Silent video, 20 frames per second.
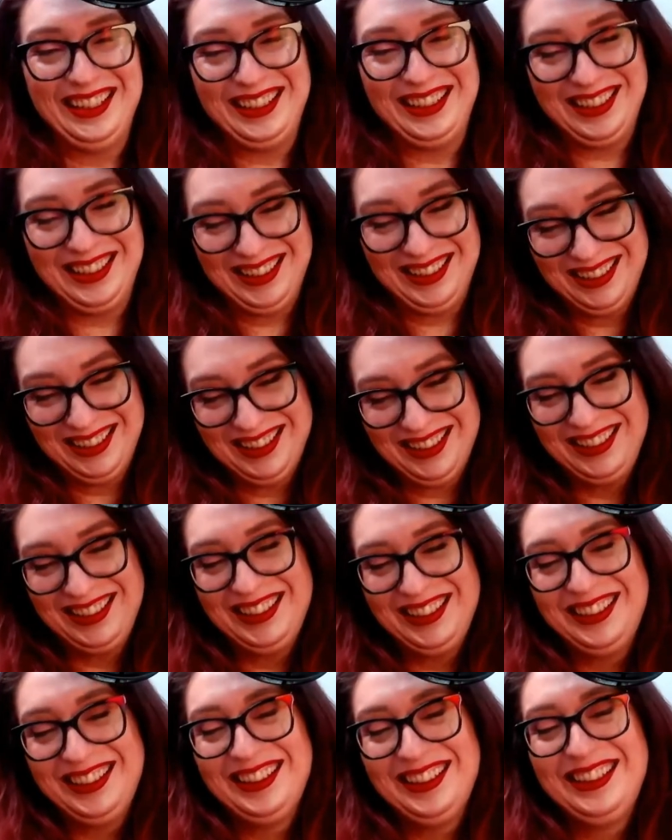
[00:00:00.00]

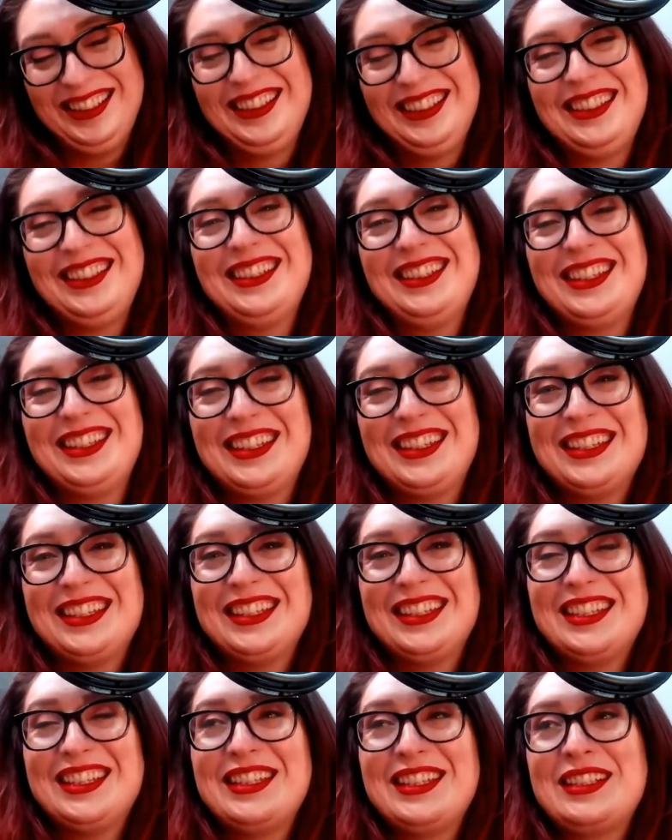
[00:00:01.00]

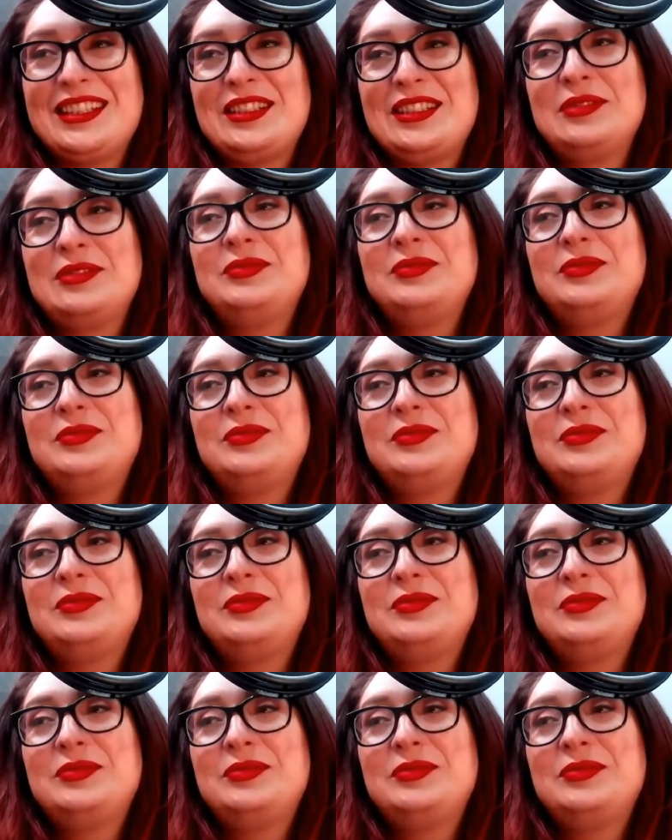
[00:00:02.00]
(silent)